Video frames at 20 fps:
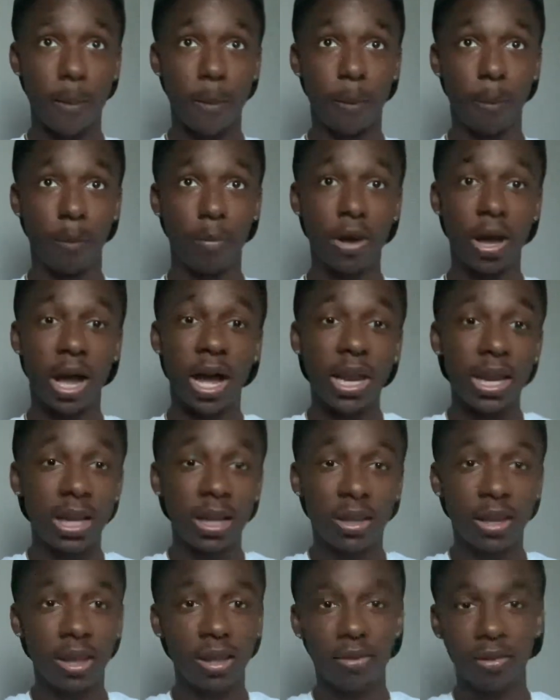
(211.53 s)
But I didn't
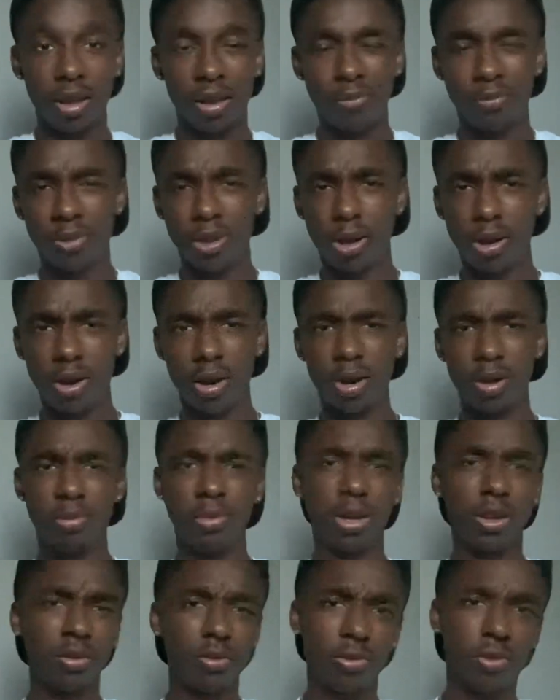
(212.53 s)
think like, all right,
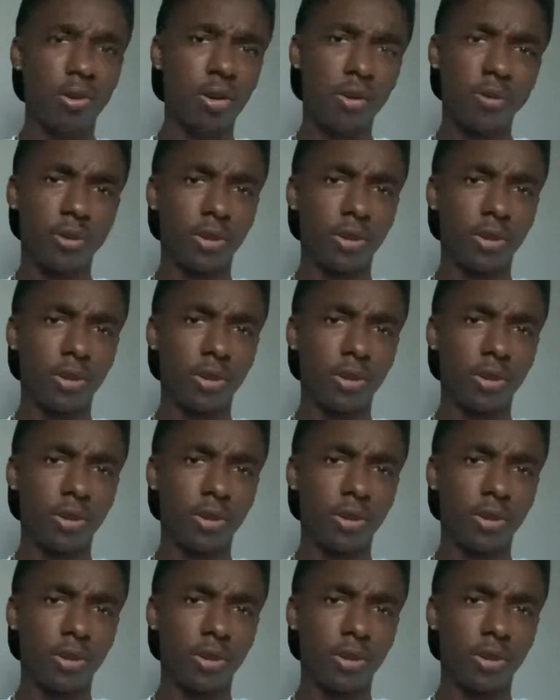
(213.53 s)
I'm just coughing.